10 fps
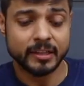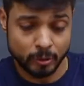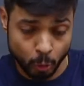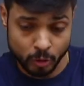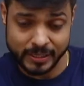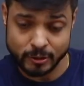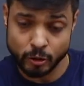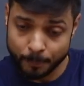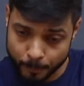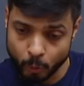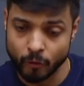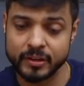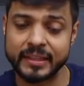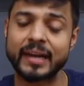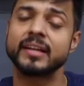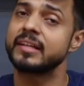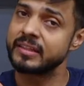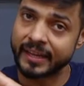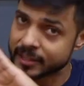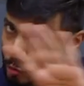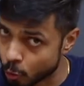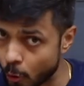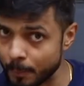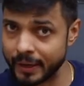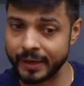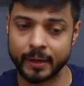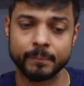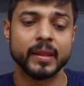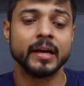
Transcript: Those actually proved that there is no medium.